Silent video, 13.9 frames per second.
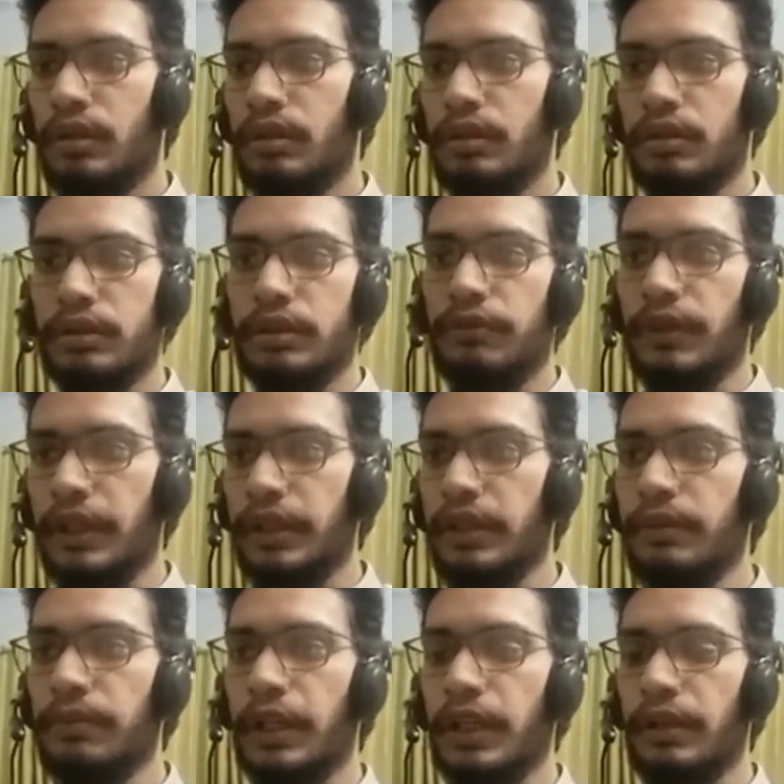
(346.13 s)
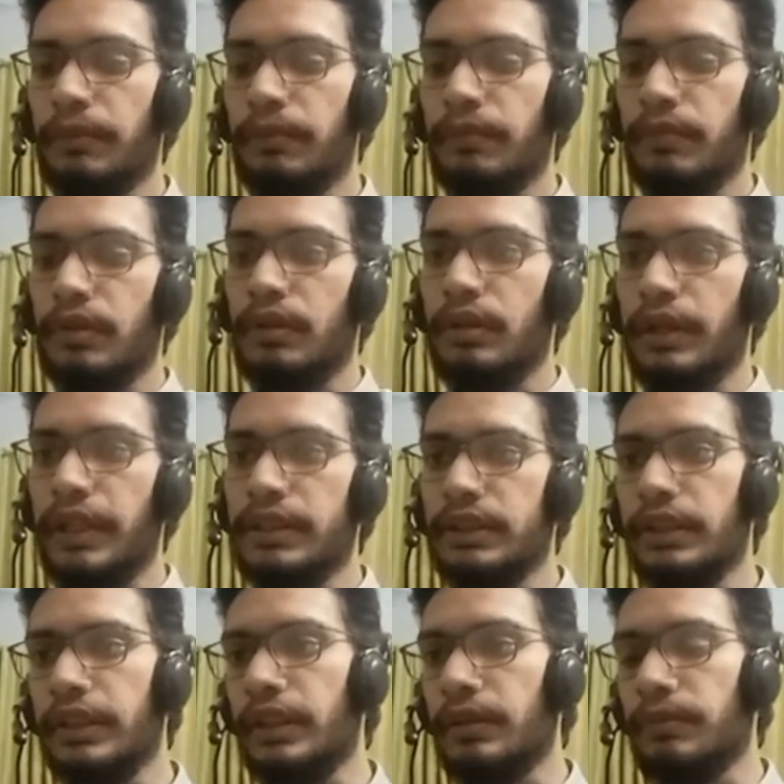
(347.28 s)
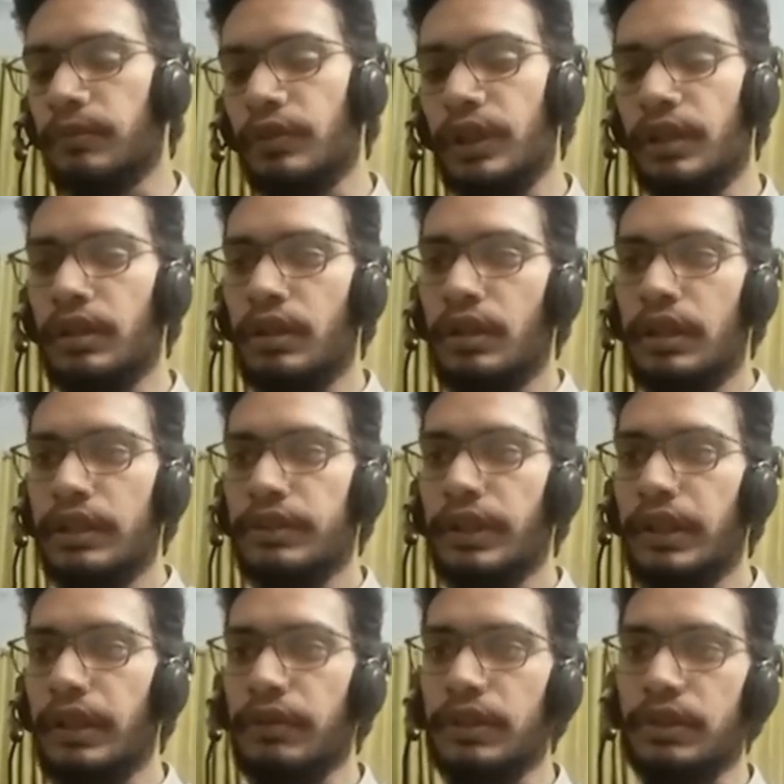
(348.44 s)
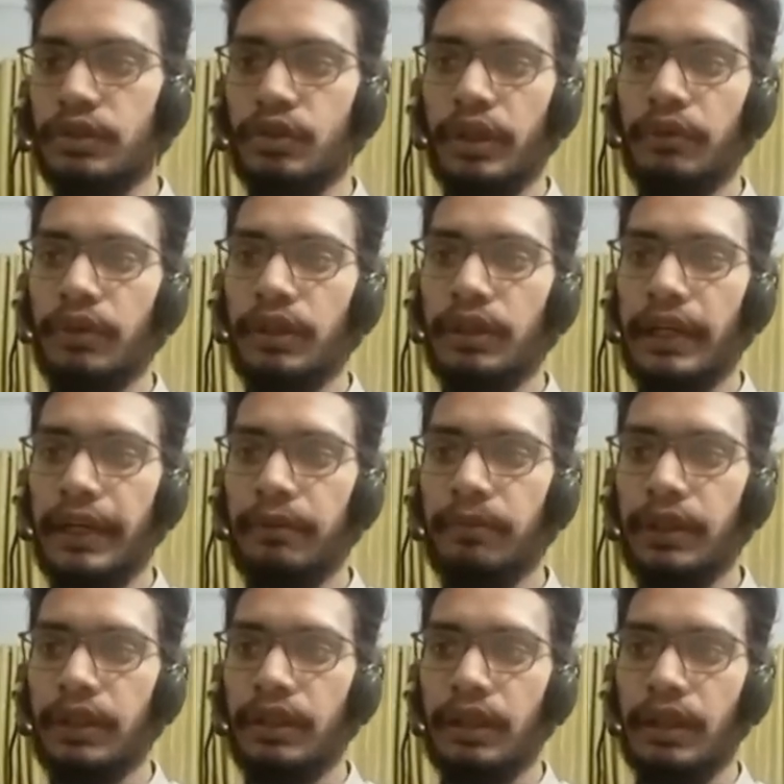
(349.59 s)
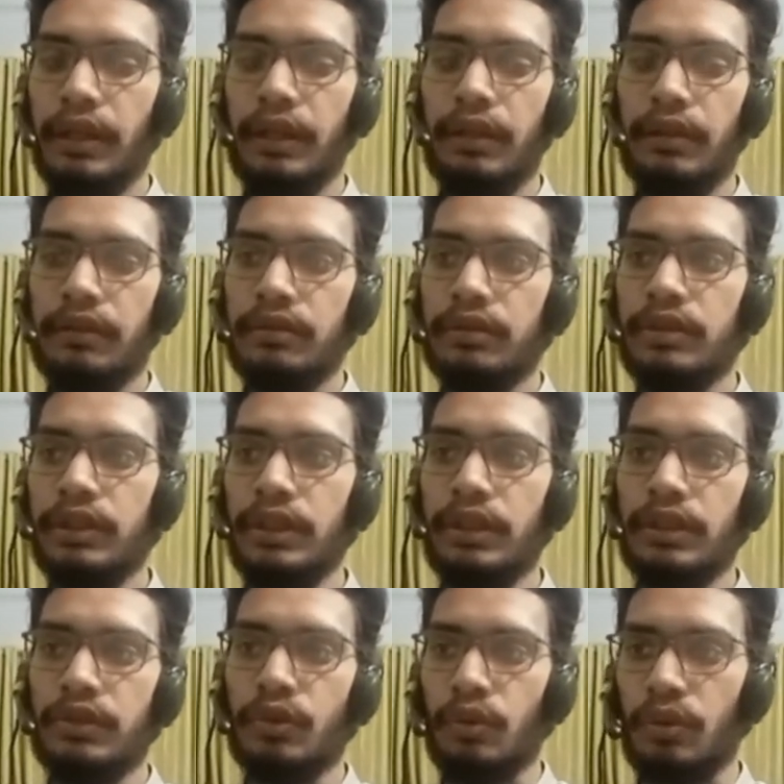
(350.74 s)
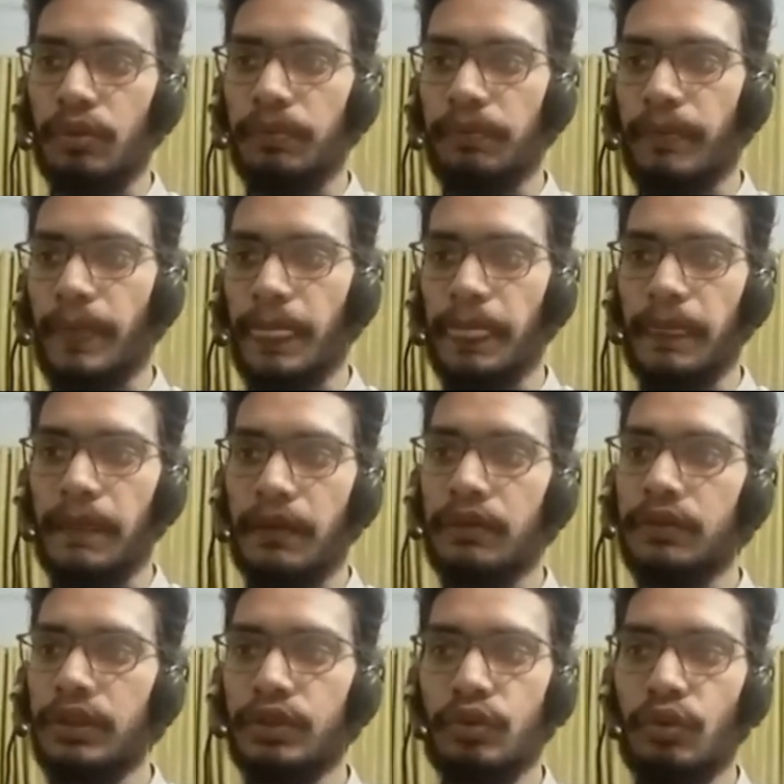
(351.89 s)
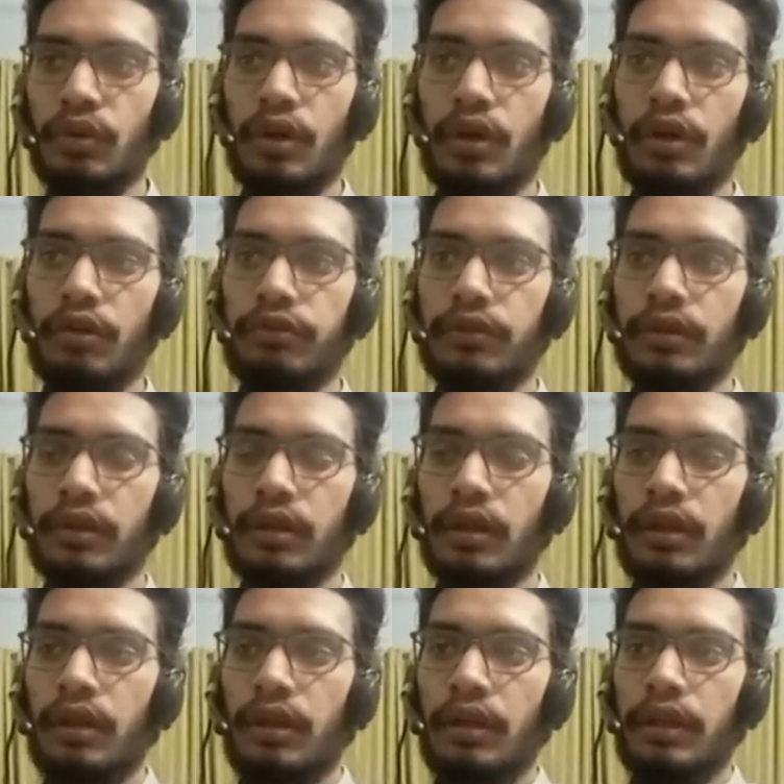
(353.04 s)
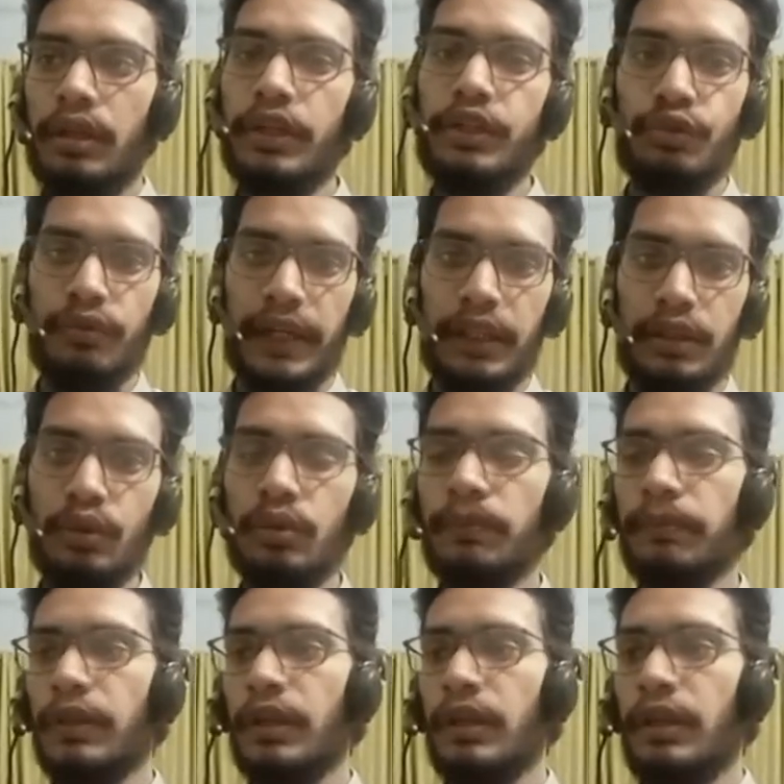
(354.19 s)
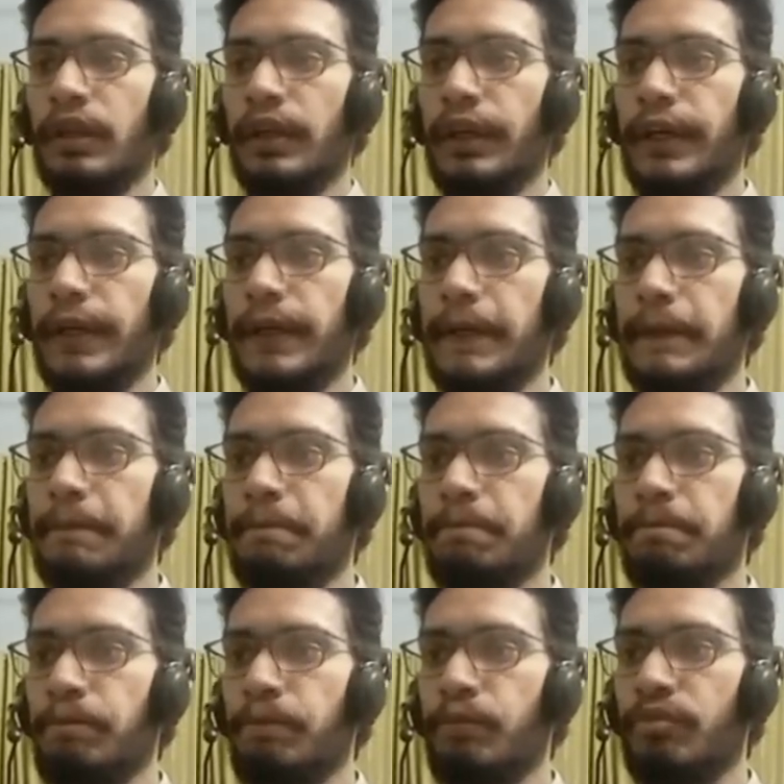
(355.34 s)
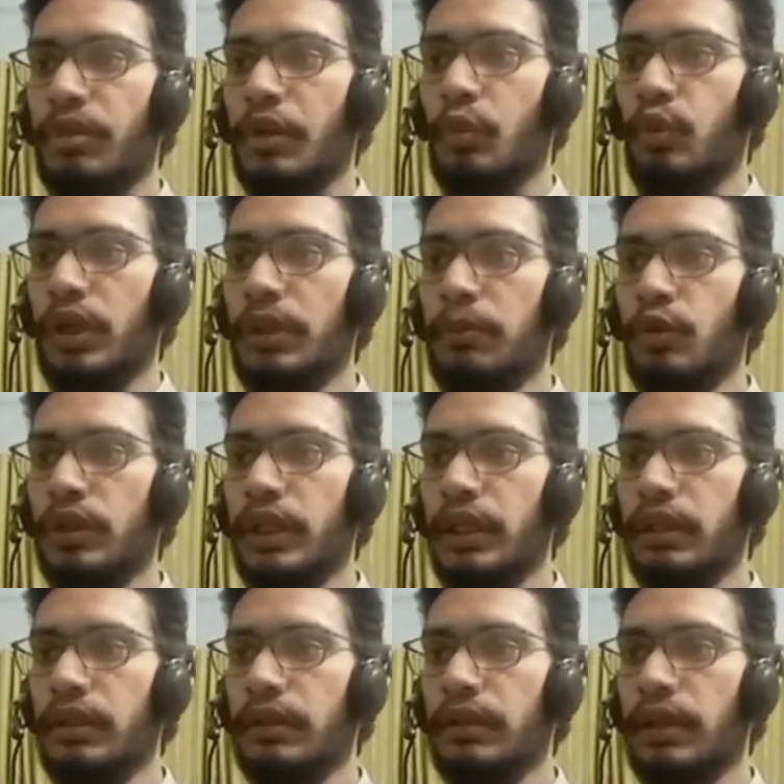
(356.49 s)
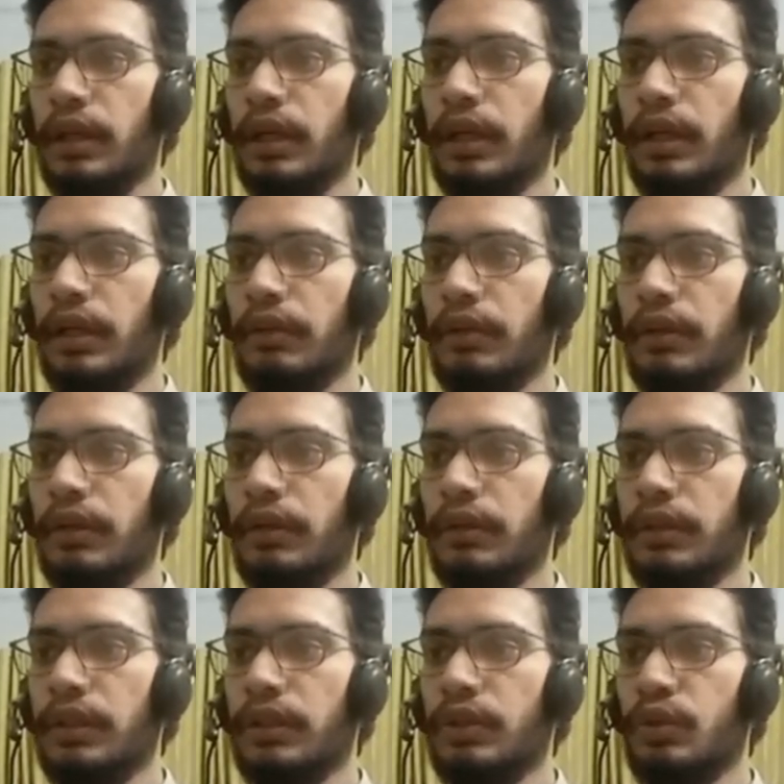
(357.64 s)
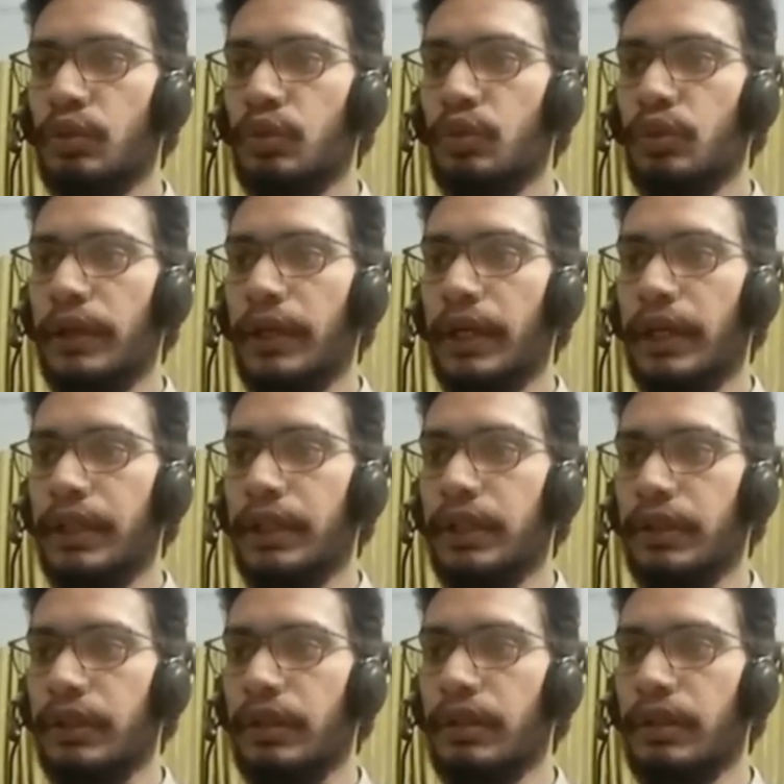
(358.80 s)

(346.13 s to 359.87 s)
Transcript: divided by std, right? Standard deviation. So it will get me a z-score of each value. And one more thing I need to add here